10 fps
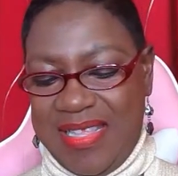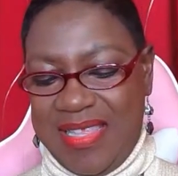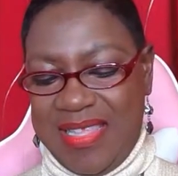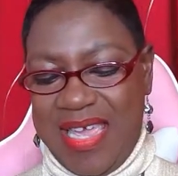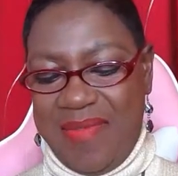
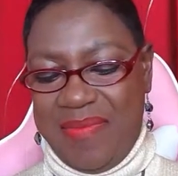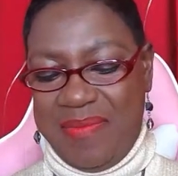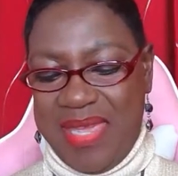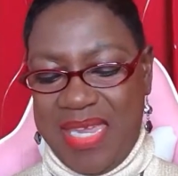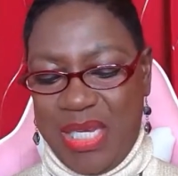Let
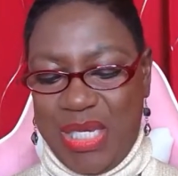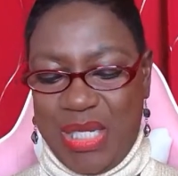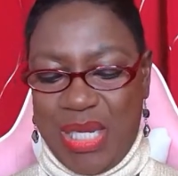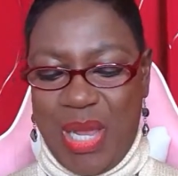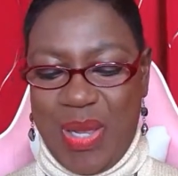me
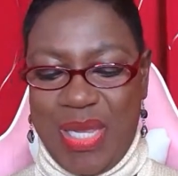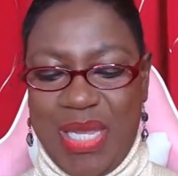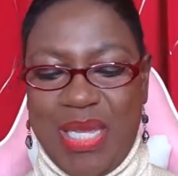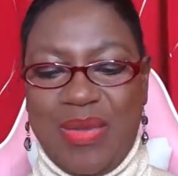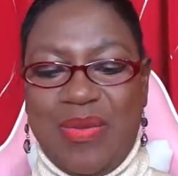show
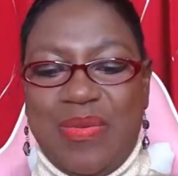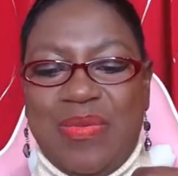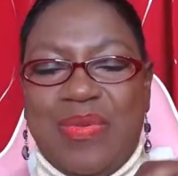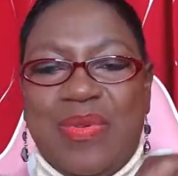you.